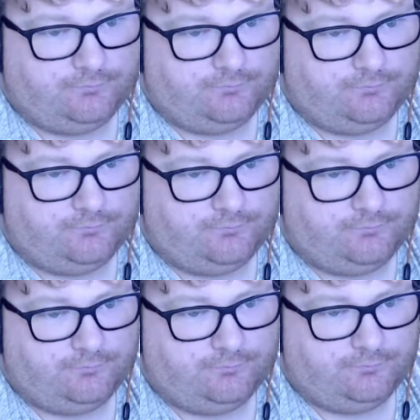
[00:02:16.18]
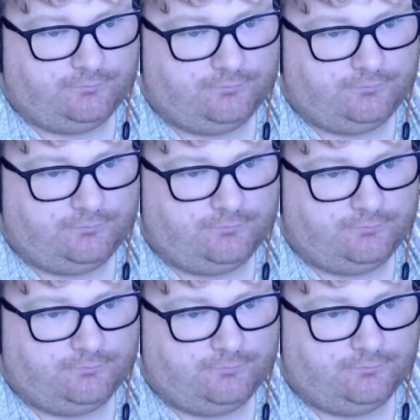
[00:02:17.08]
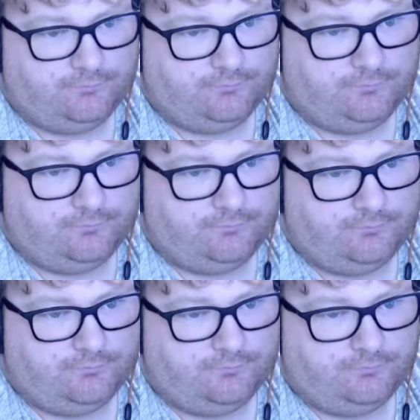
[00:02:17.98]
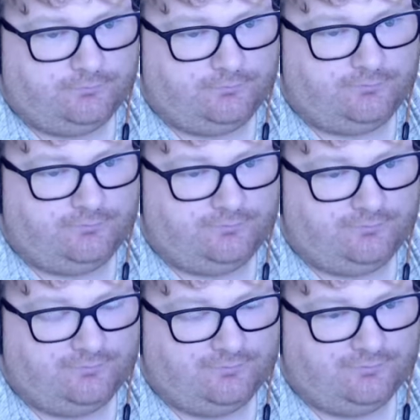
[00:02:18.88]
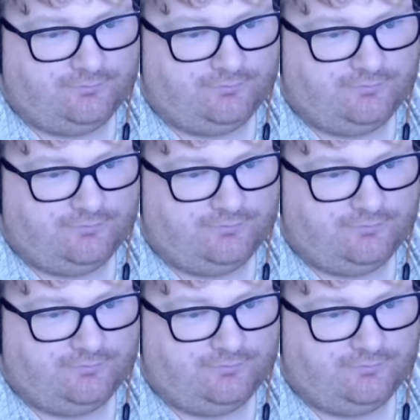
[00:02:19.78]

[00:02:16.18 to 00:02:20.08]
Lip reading: This person isn't speaking.